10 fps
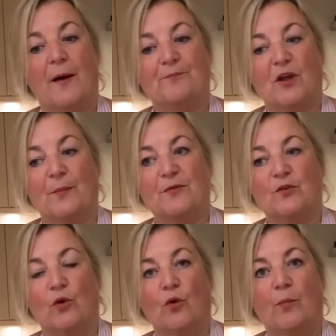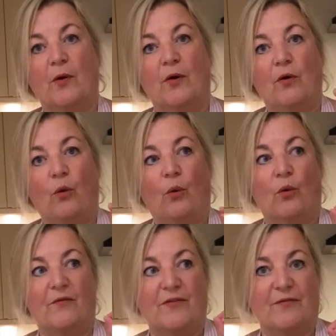absorb all
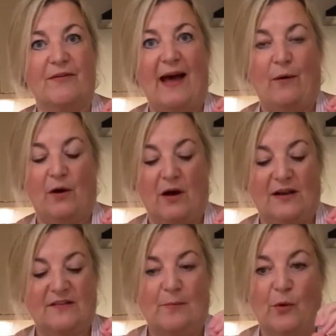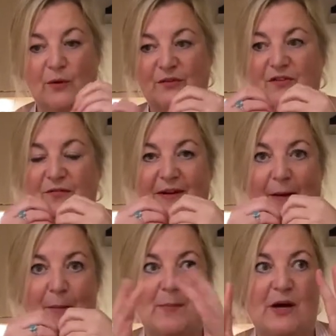of the flour, and as it boils, the flour
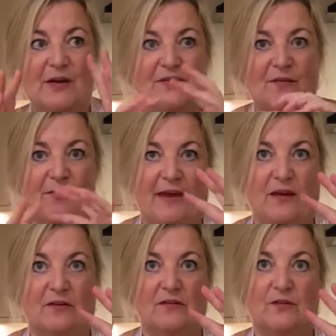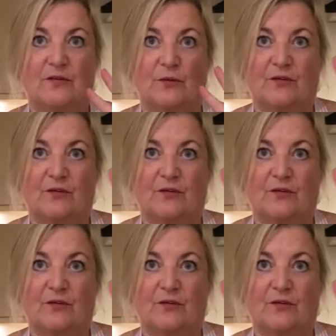bursts and thickens the sauce.